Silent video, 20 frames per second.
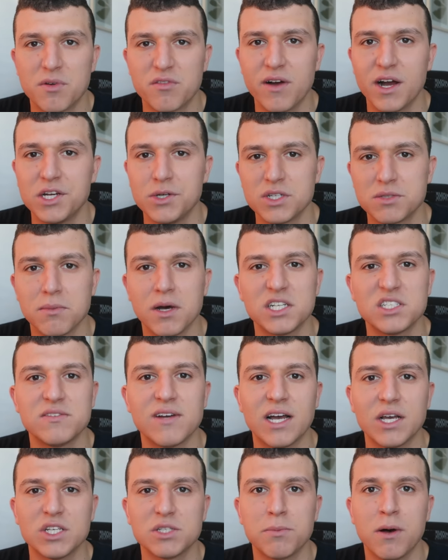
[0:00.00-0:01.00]
provide you as much
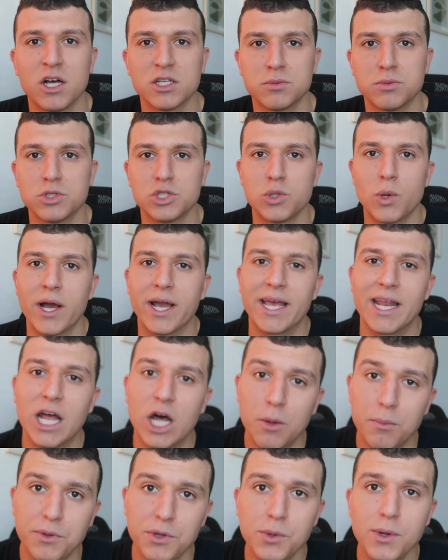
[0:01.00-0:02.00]
value as possible so i can
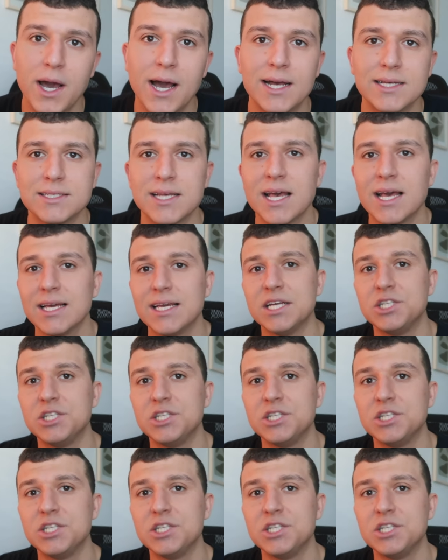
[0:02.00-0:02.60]
help you guys